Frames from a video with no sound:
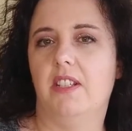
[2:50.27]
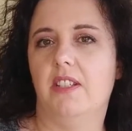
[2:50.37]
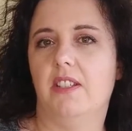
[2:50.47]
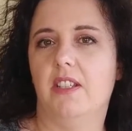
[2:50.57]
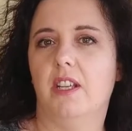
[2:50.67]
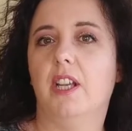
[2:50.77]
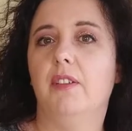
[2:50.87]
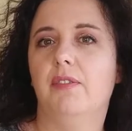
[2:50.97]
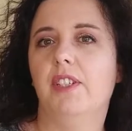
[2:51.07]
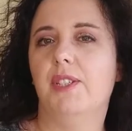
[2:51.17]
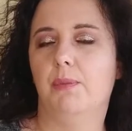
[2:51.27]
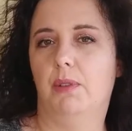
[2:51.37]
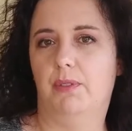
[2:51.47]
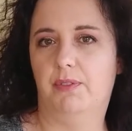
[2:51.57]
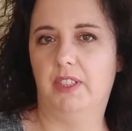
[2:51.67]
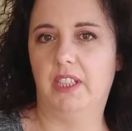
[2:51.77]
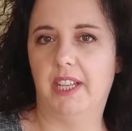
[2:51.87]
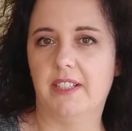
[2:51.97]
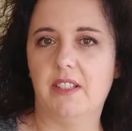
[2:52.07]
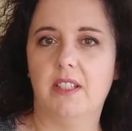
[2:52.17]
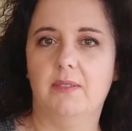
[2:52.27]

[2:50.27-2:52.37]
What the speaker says: these invisible feelings,